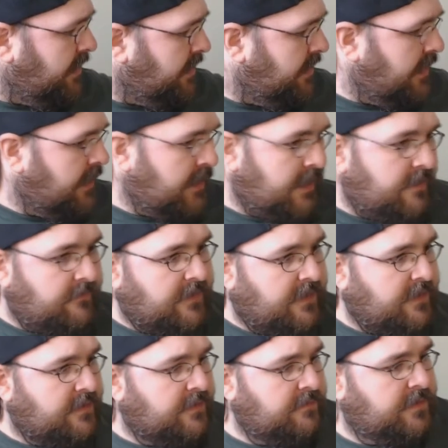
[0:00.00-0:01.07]
and I have
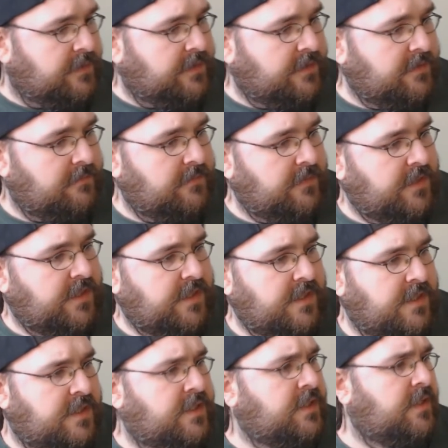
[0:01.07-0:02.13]
that loaded up
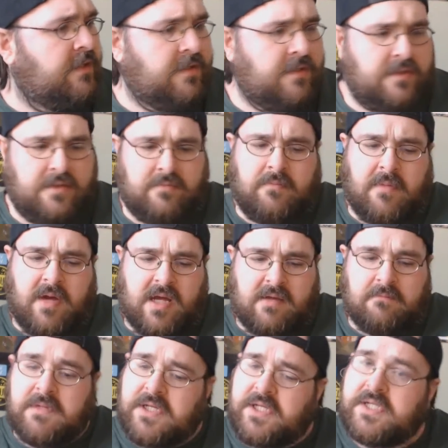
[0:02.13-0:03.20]
in
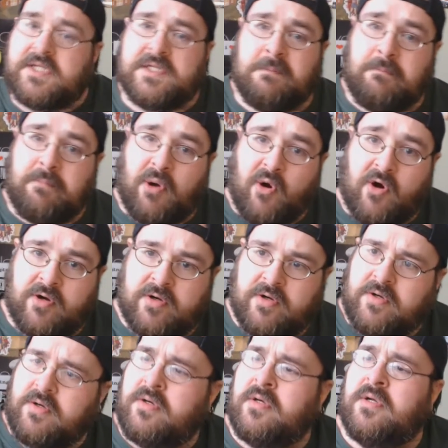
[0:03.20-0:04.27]
my mini
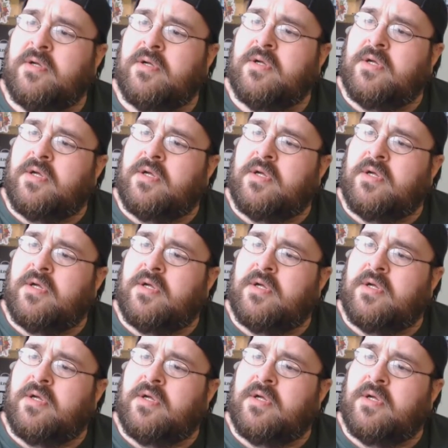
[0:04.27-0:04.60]
Spartan